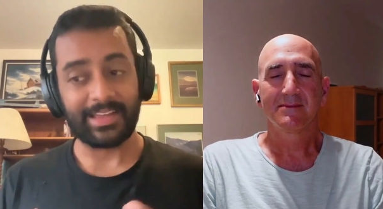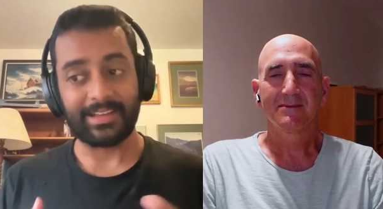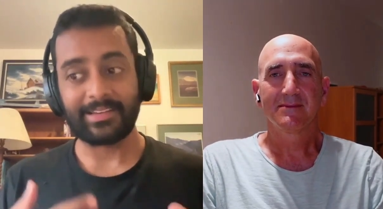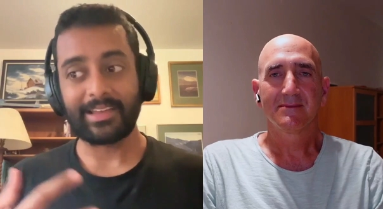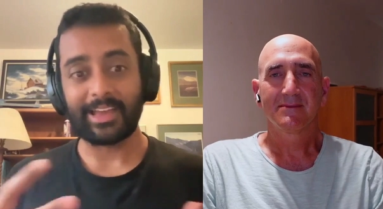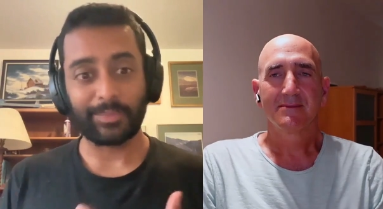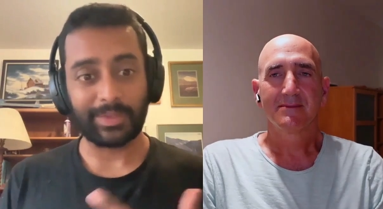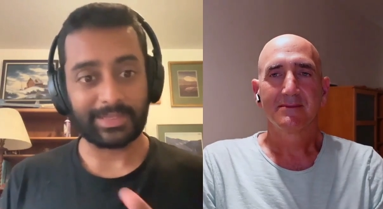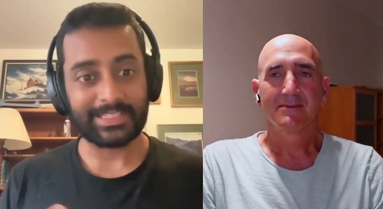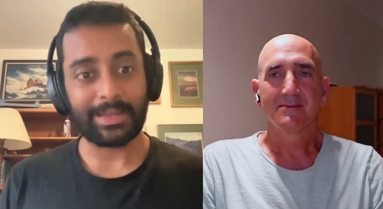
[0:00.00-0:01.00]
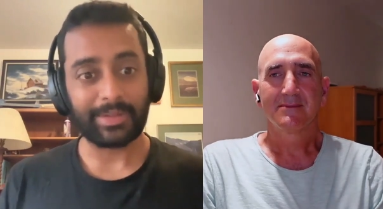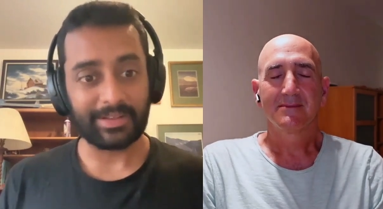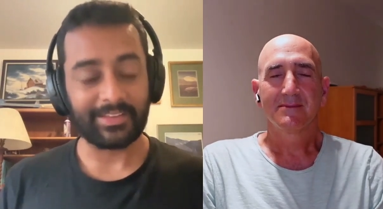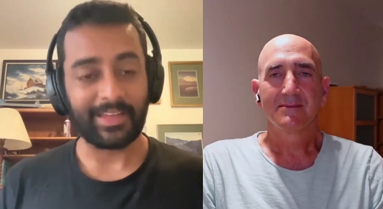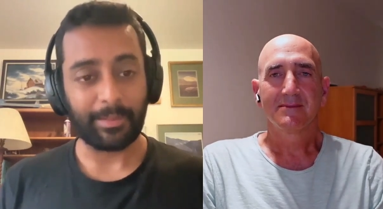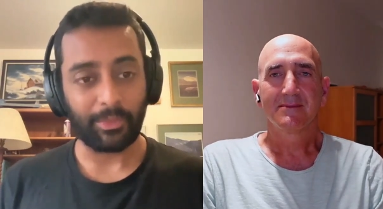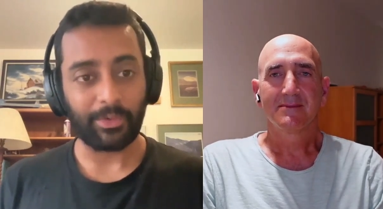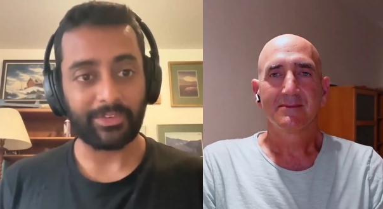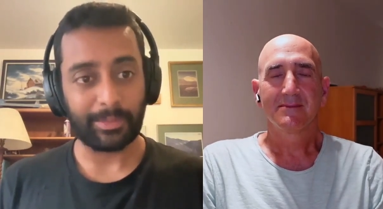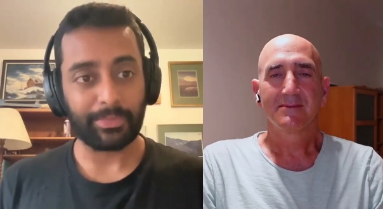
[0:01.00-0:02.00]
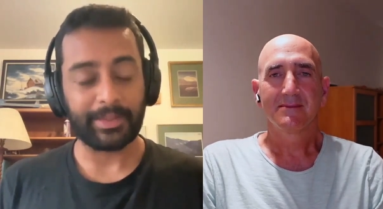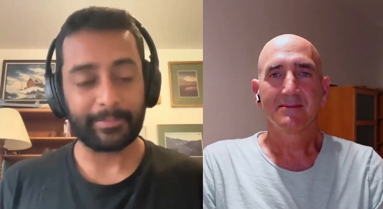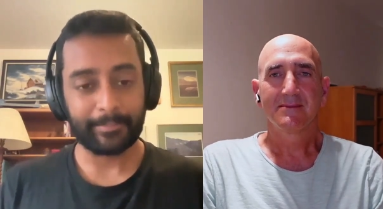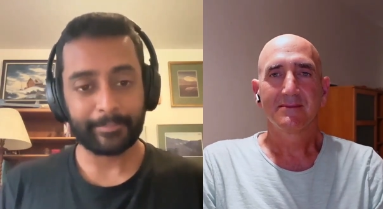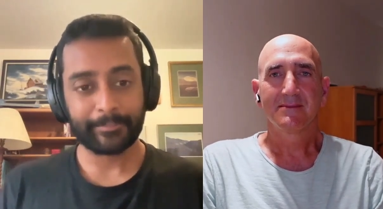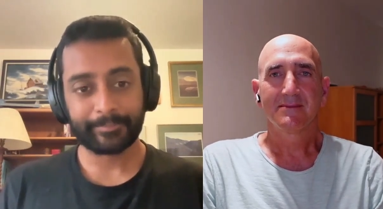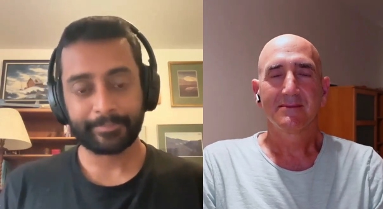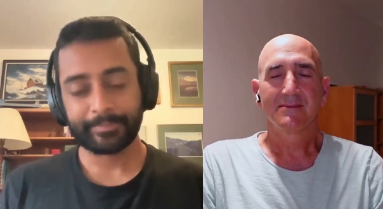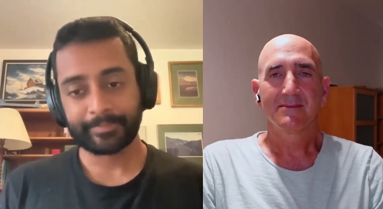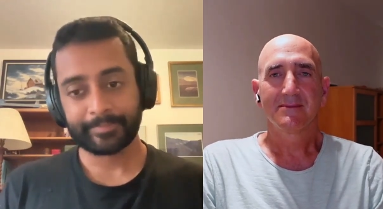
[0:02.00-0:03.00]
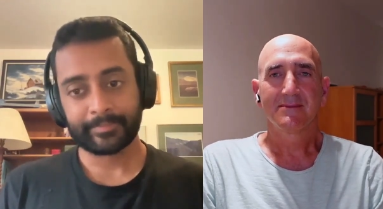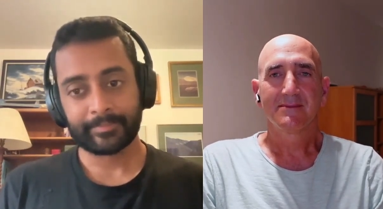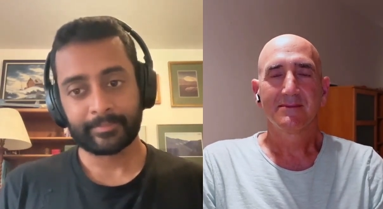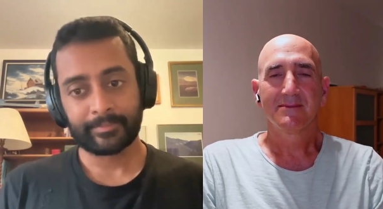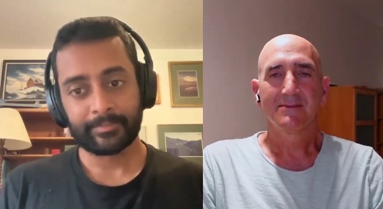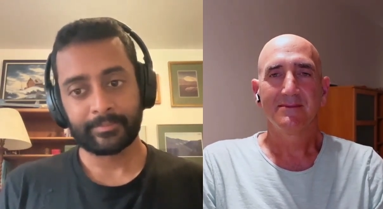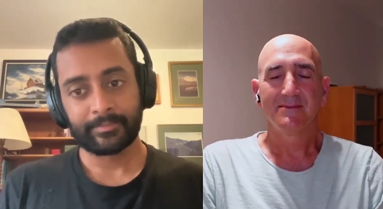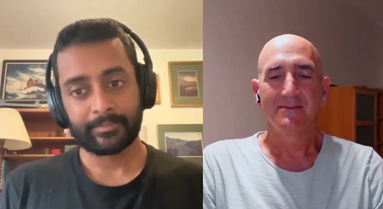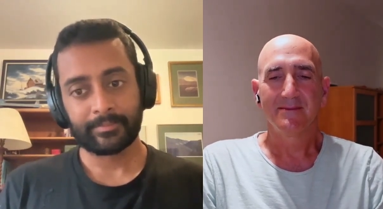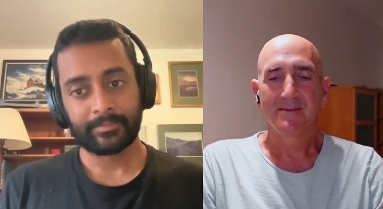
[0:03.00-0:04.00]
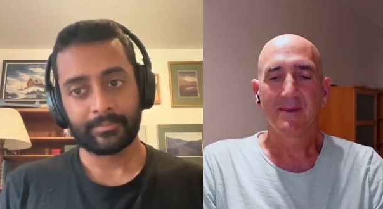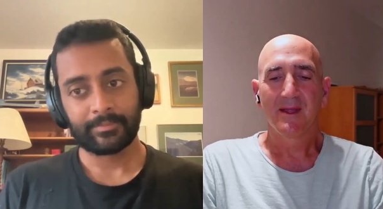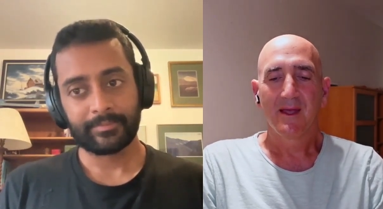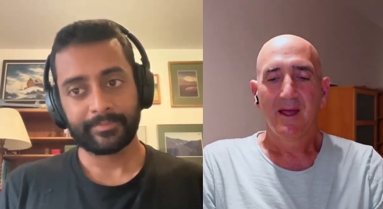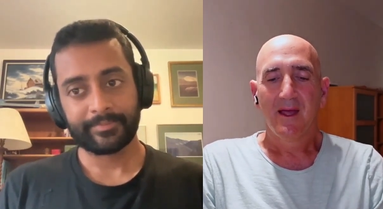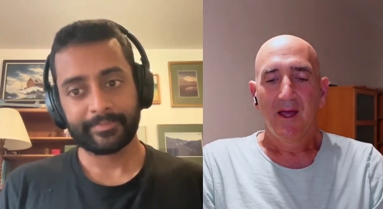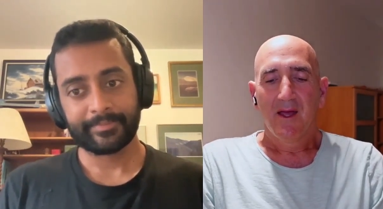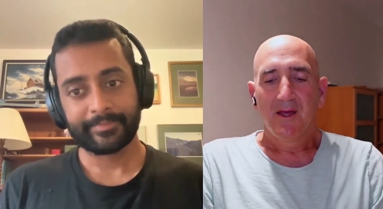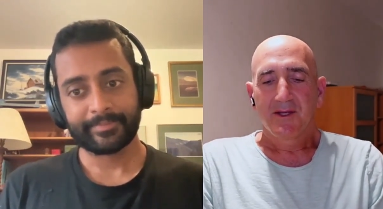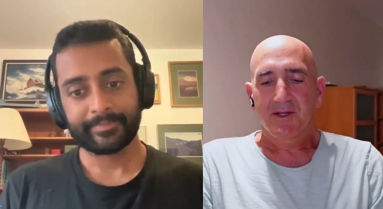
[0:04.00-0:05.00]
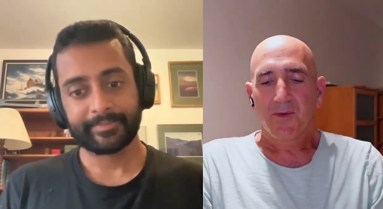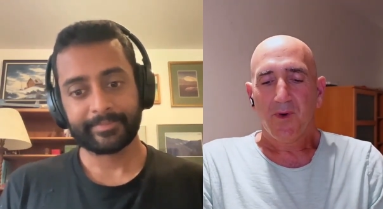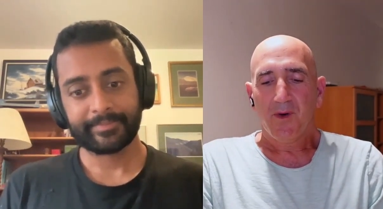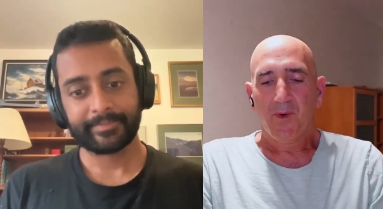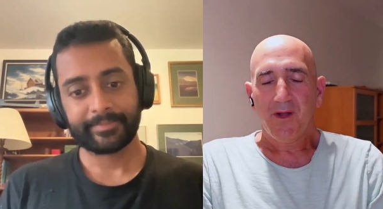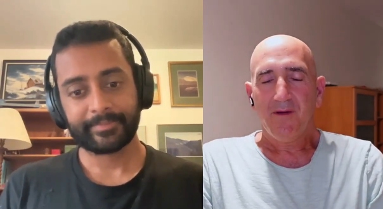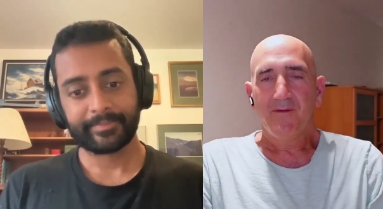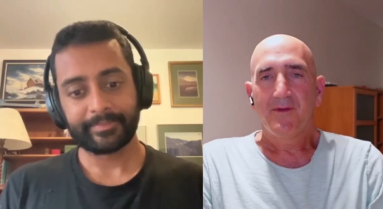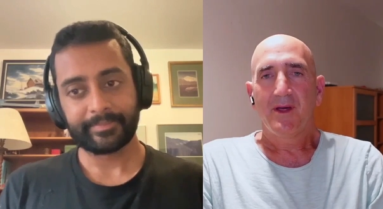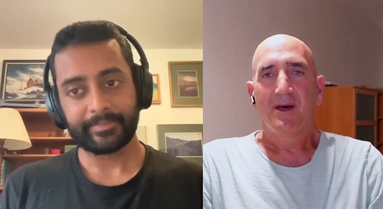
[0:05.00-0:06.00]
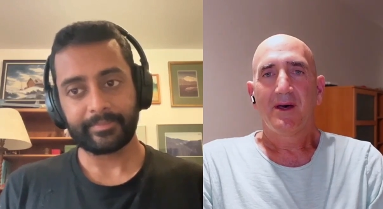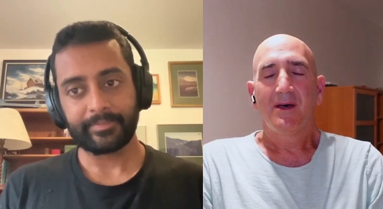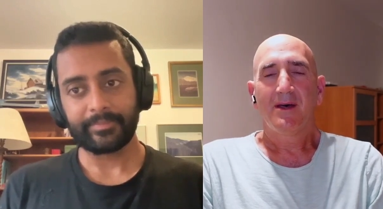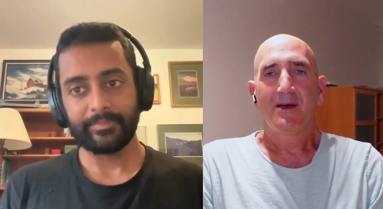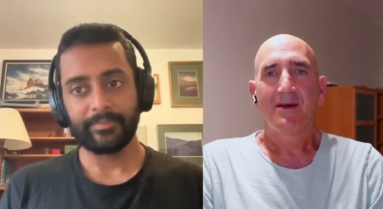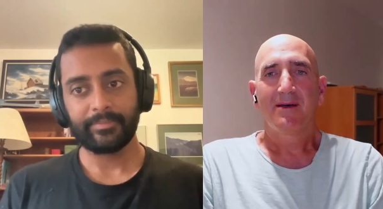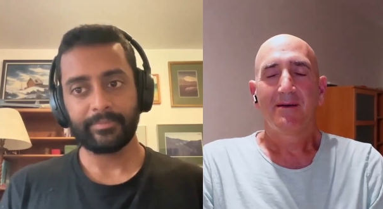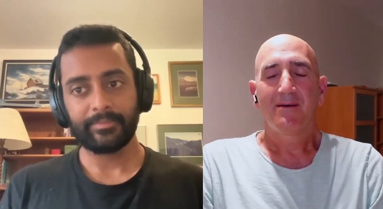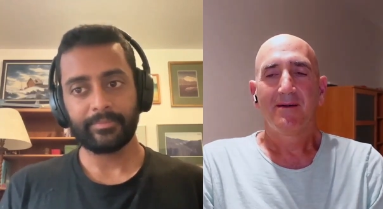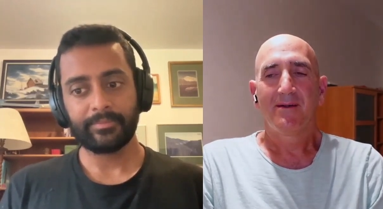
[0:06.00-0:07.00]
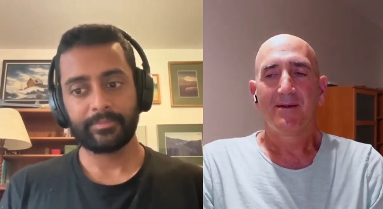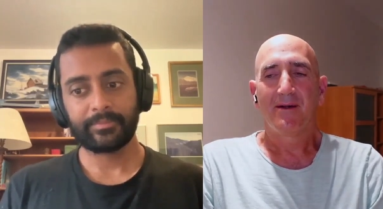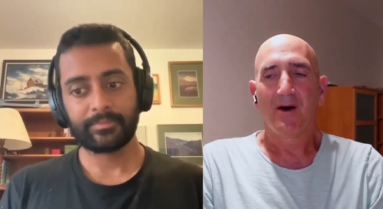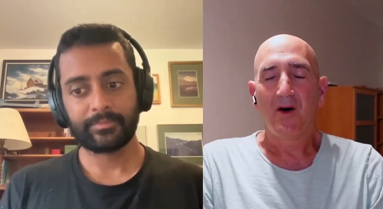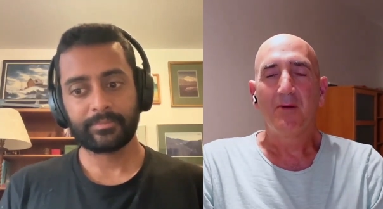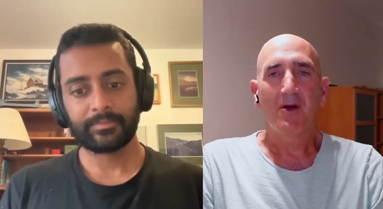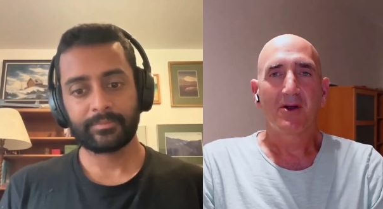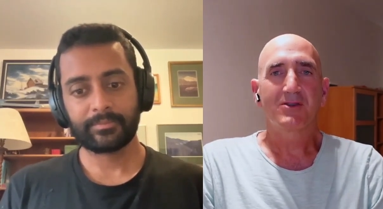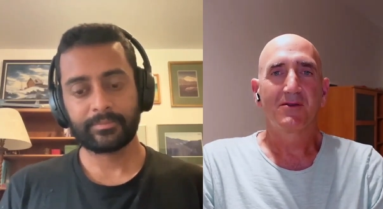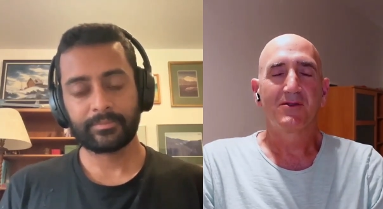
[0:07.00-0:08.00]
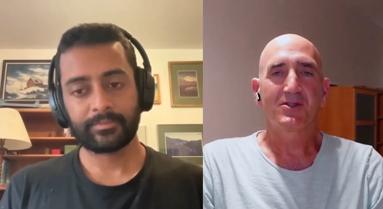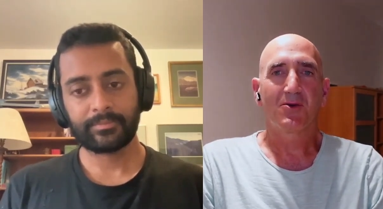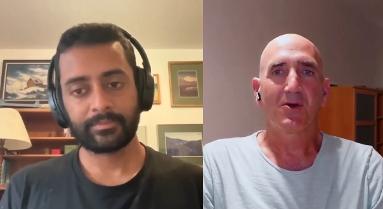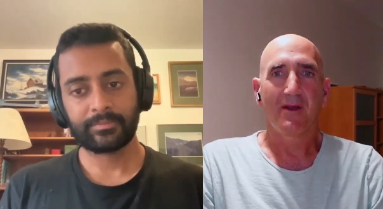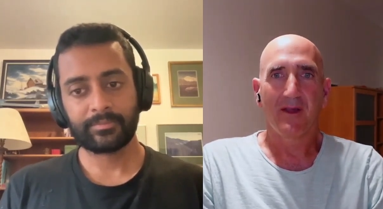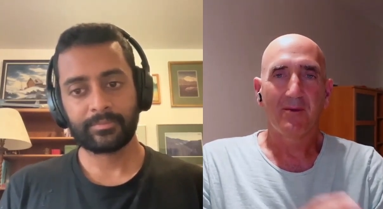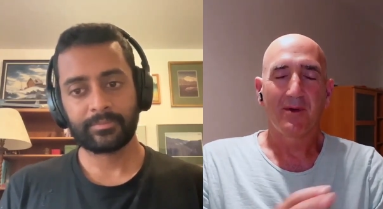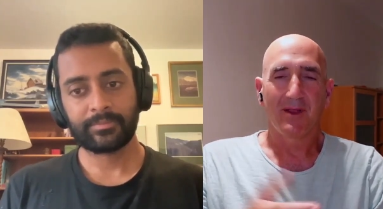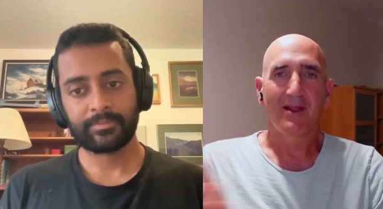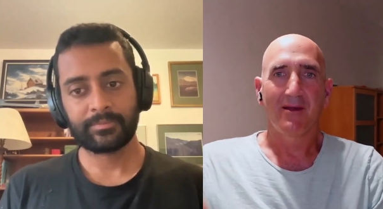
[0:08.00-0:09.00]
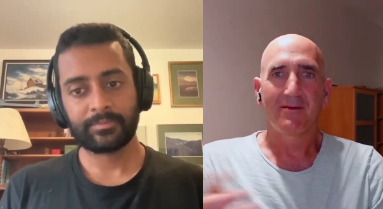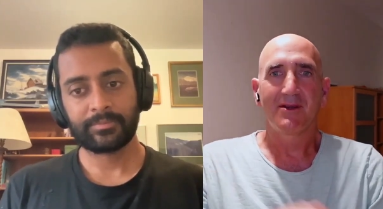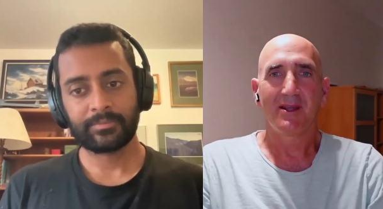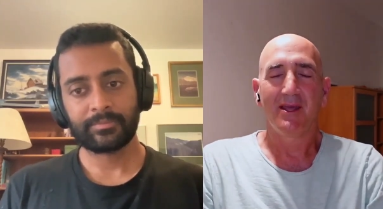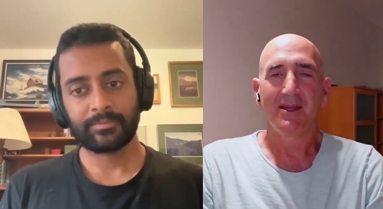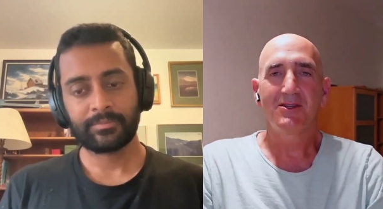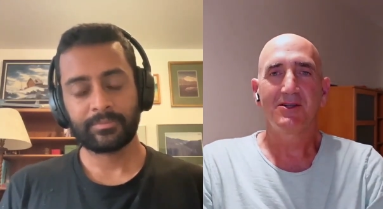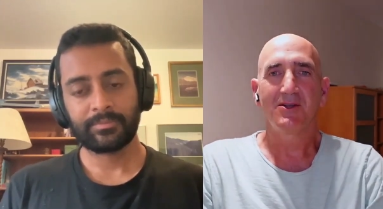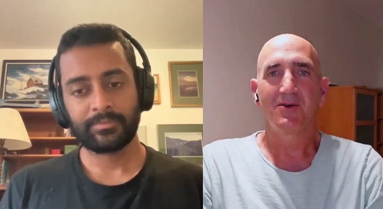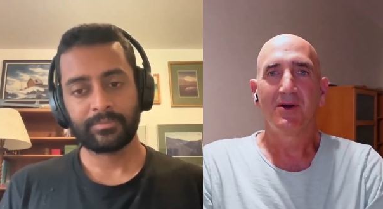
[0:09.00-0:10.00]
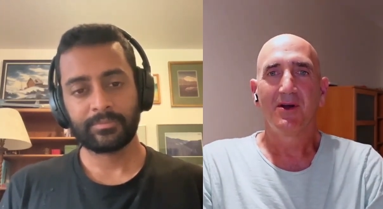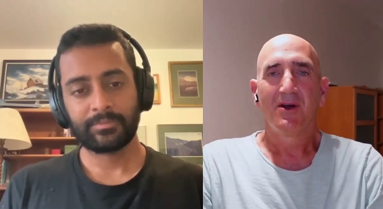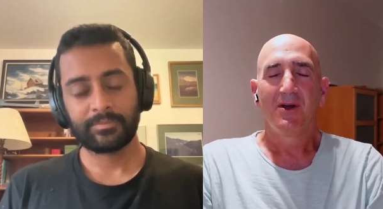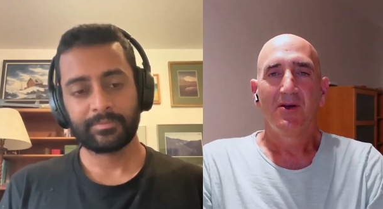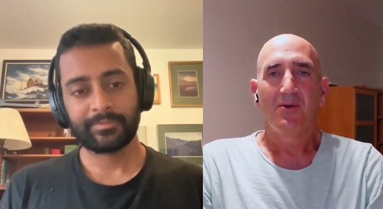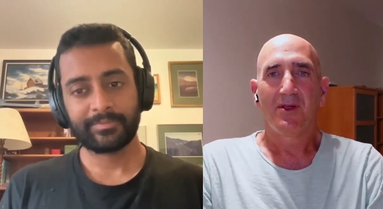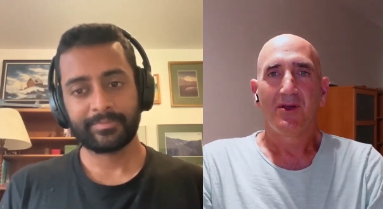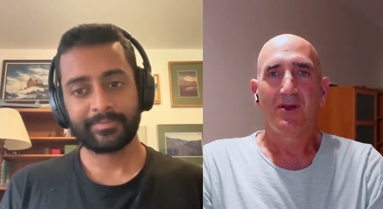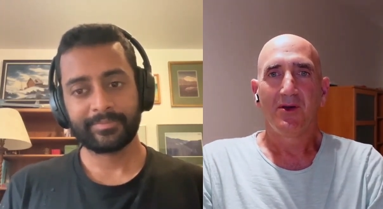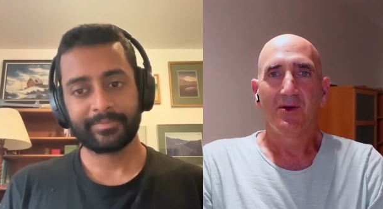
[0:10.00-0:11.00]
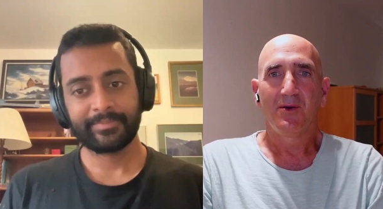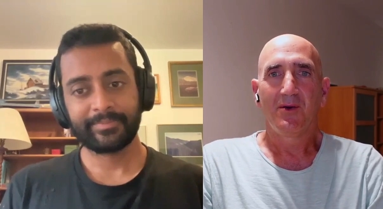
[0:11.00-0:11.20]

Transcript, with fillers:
Speaker 1: and how do we step into that more deeply hmm. so what, one
Speaker 2: of the the hallmarks of the story that i'd love to get into with you